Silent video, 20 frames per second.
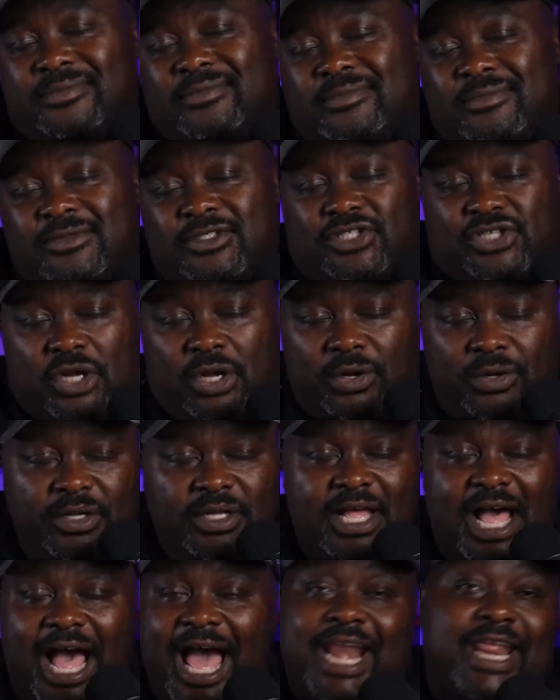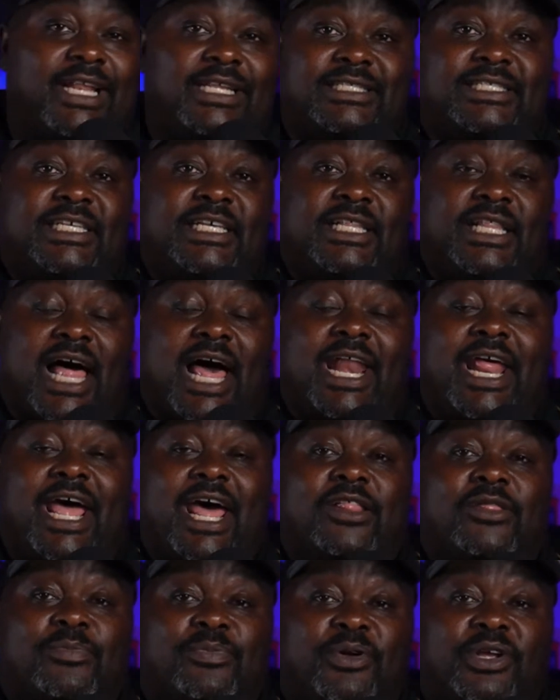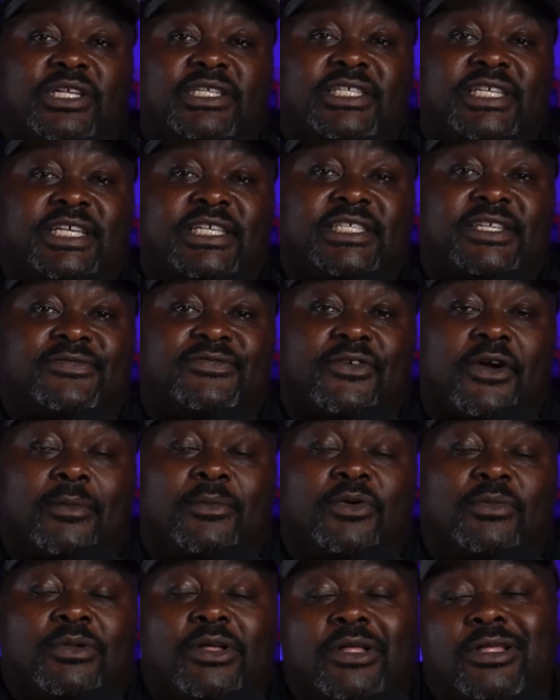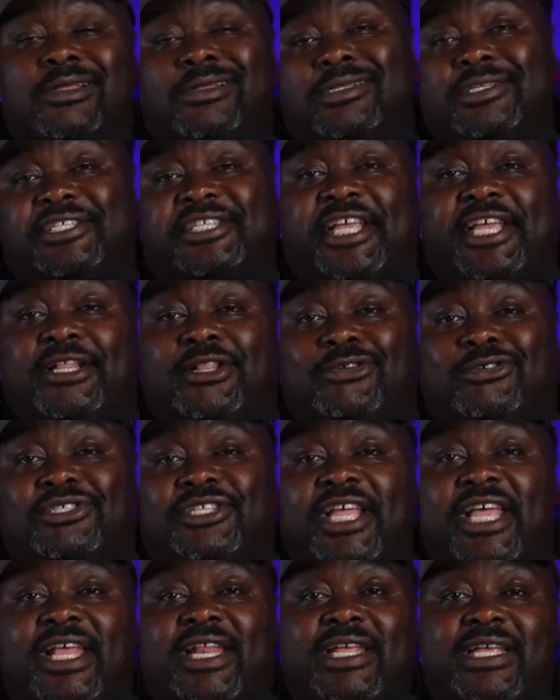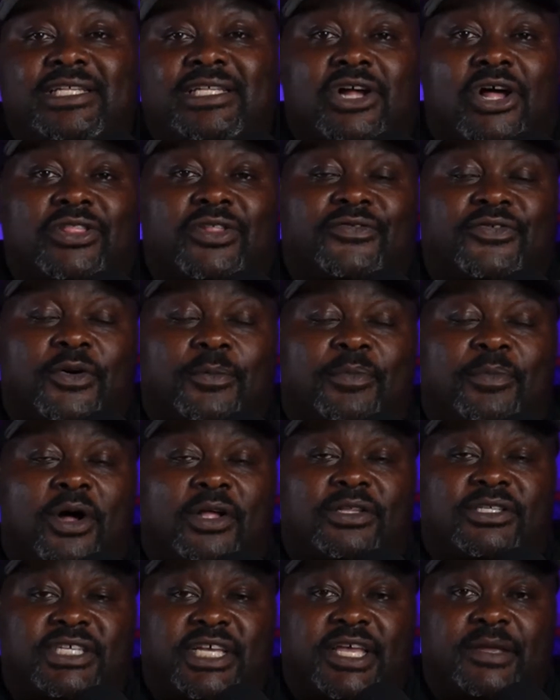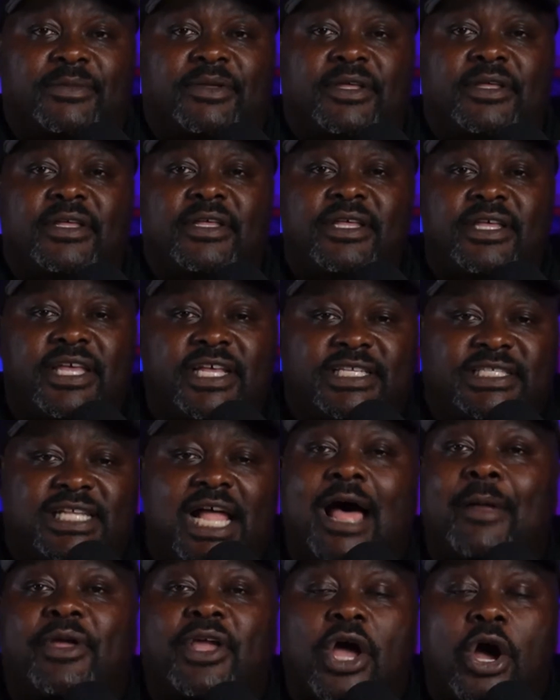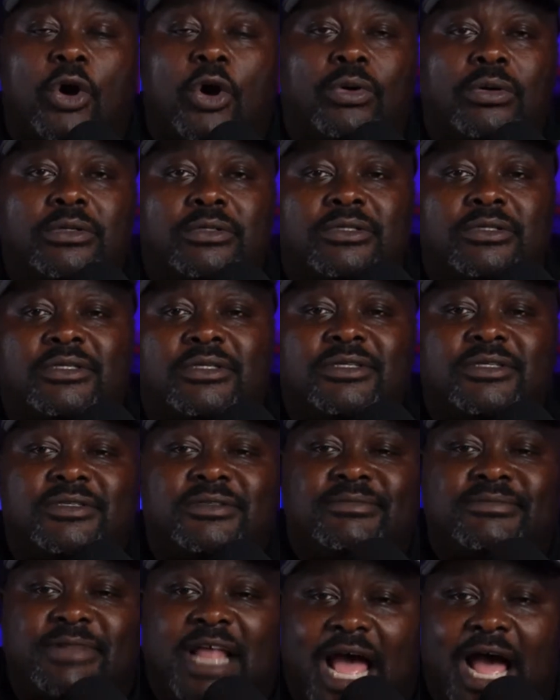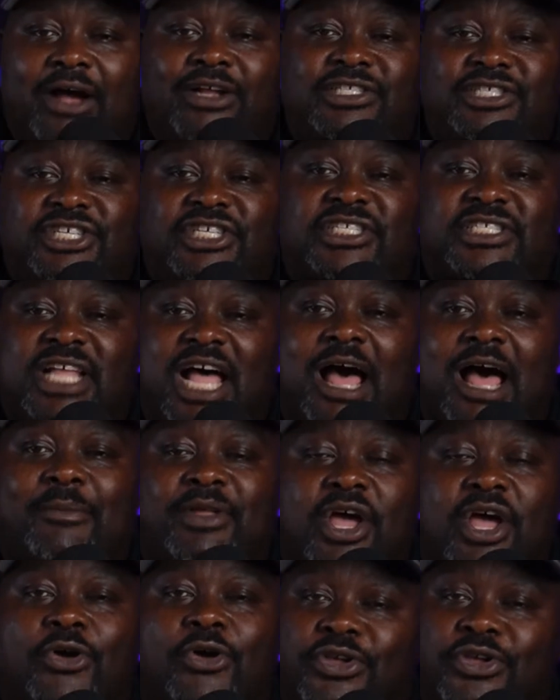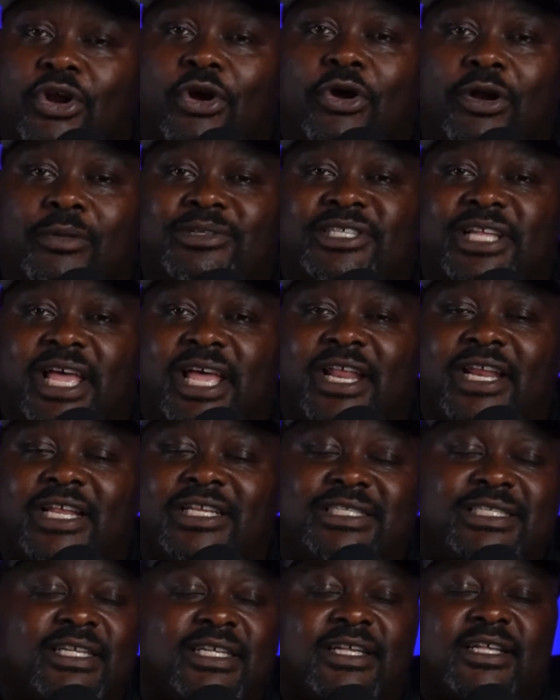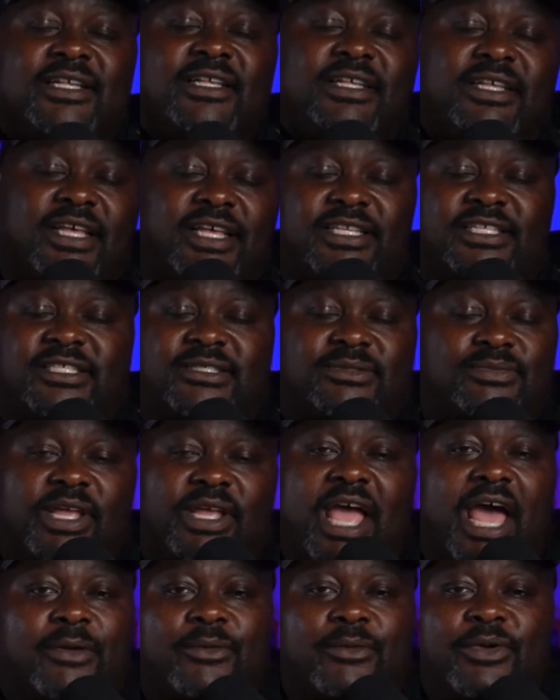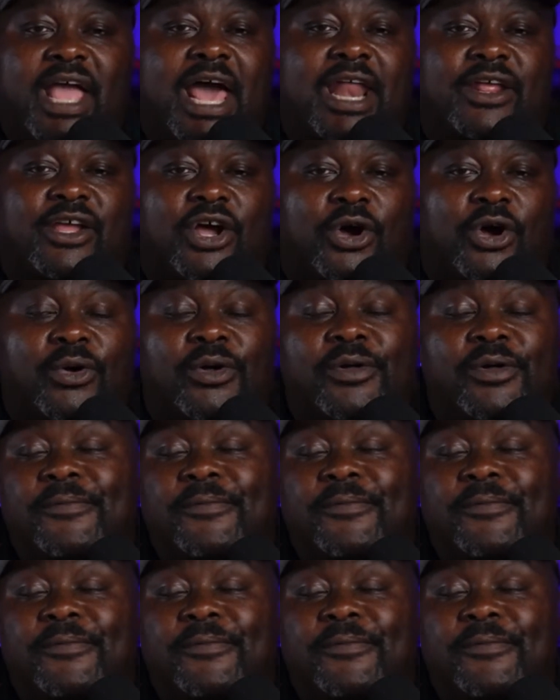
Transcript: So I didn't see a lot out of the preseason from him. Steelers did. He's on the football team. It's time to go. Now it's just time to go. You know what I'm saying? We got to go.